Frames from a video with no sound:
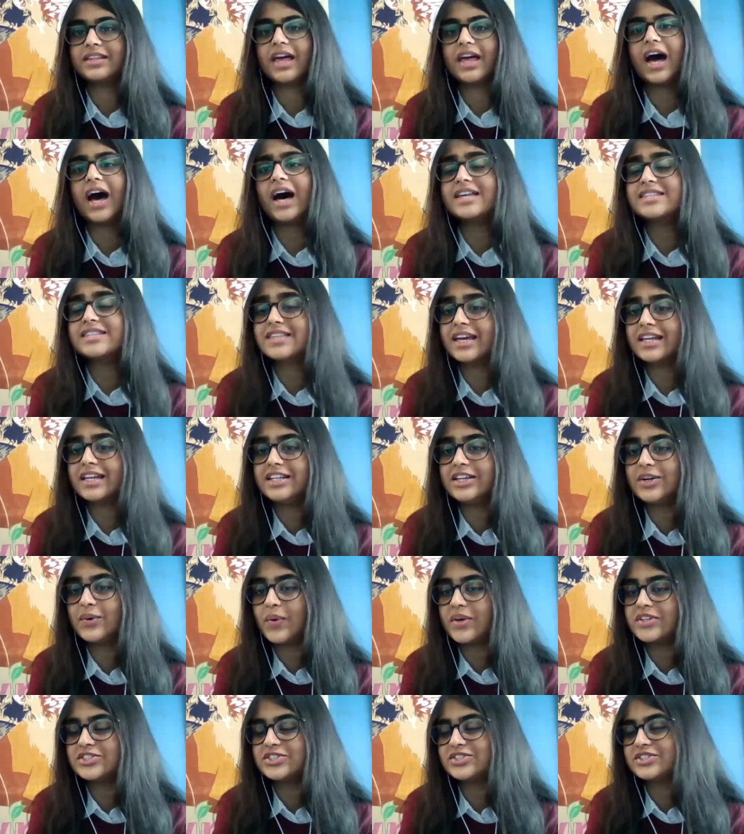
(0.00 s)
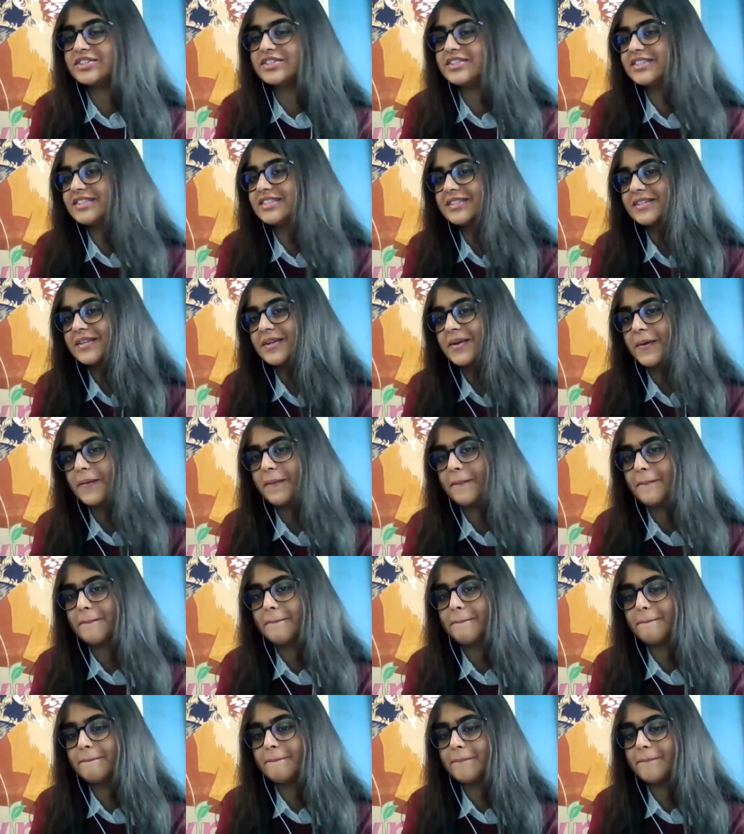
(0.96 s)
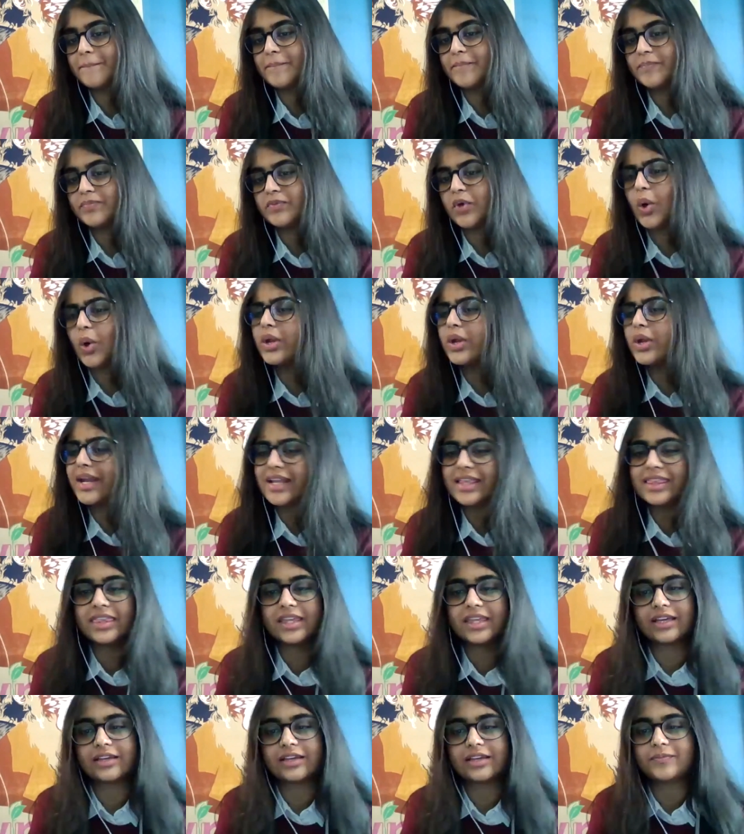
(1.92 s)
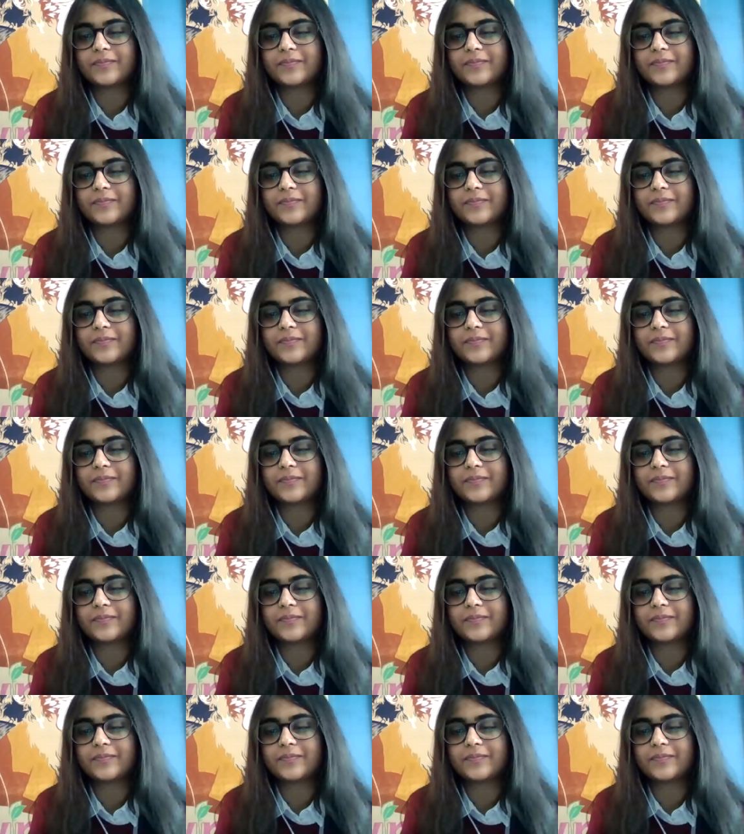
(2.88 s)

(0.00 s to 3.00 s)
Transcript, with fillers: ask any questions or anything.